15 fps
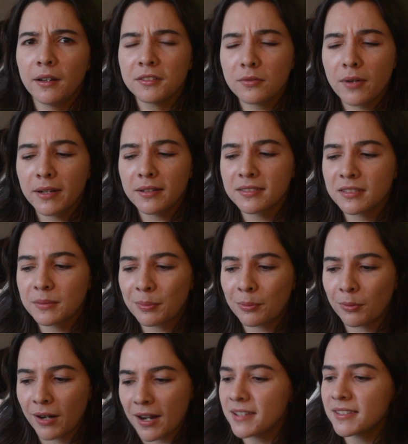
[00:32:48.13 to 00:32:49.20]
also had a
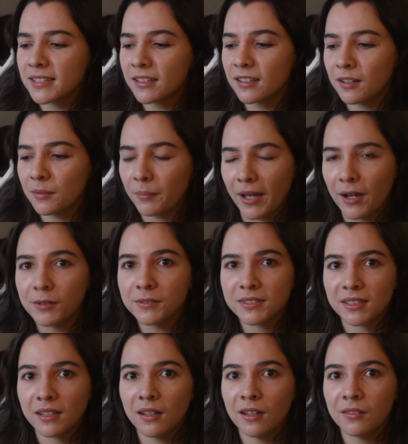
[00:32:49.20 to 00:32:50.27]
surprising
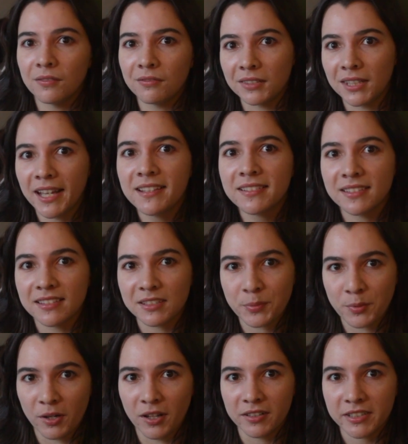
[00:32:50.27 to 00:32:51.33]
amount of licensed
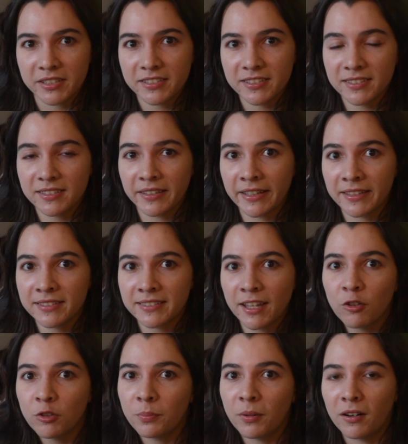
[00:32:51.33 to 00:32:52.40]
products, like
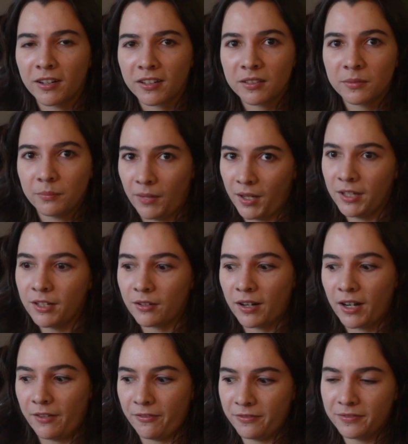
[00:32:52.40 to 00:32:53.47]
South Park,
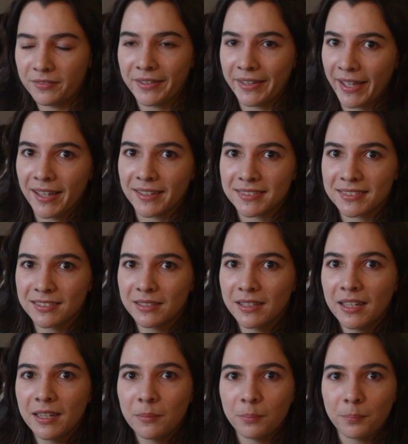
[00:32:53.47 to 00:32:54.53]
Minecraft, Guess,
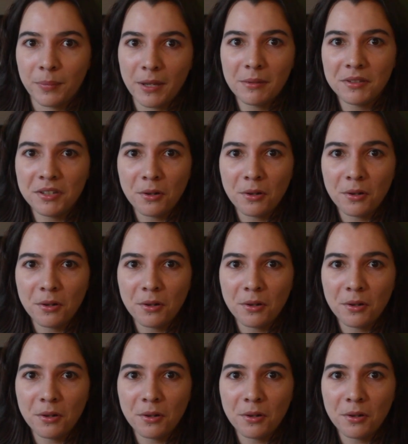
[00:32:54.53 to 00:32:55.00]
Baby